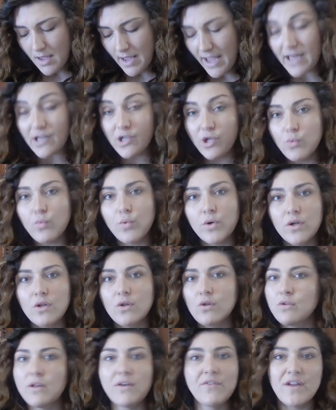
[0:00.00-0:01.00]
And you
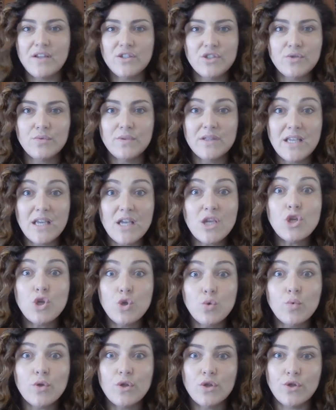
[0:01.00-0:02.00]
will
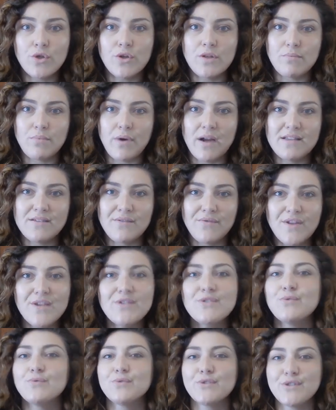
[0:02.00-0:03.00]
learn the price of
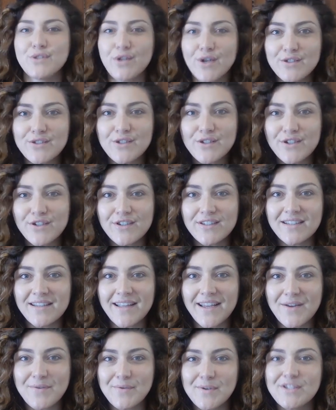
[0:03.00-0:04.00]
things. You will start to learn the
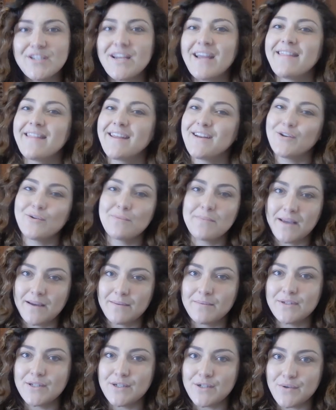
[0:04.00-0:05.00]
language, and then you'll be
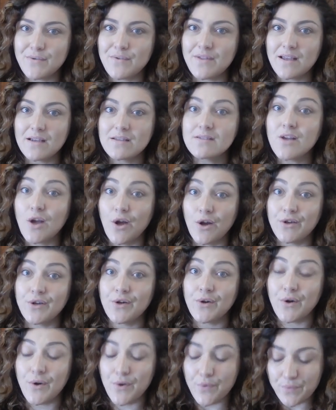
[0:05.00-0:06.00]
able to do things on
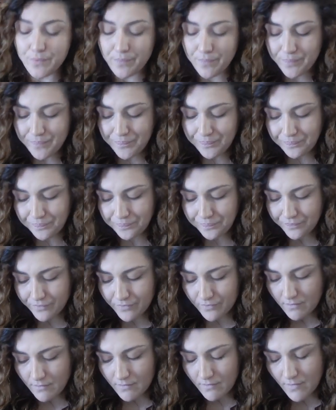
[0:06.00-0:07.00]
your own.
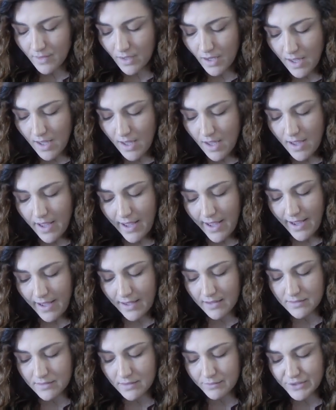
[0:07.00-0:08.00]

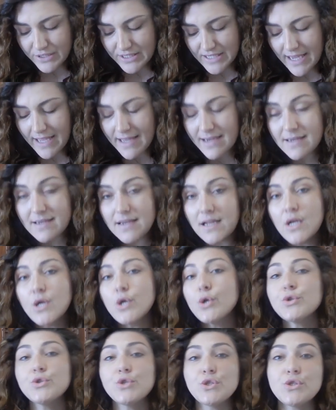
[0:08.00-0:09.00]
And number 10,
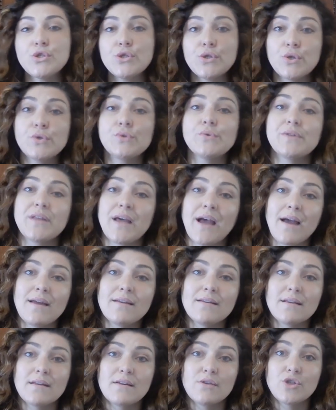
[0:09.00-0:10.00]
just note
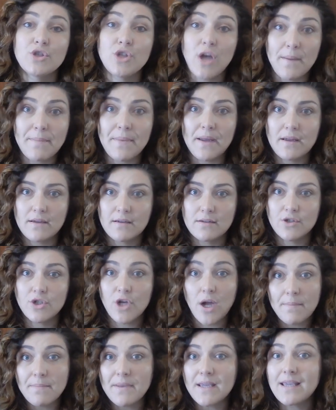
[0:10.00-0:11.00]
that shopping
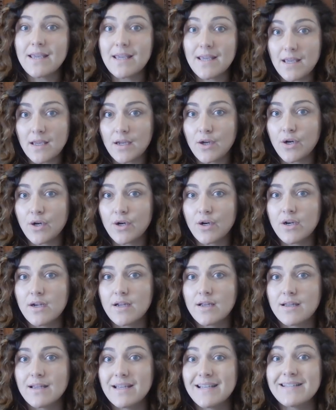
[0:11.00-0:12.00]
here
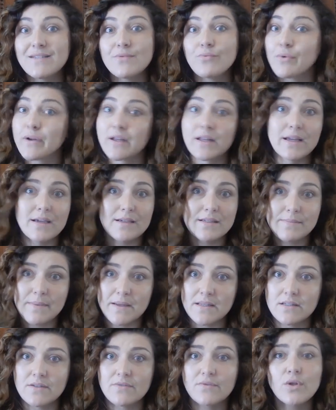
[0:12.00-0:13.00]
is really
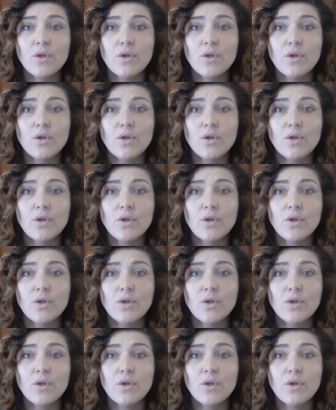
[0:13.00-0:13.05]
expensive.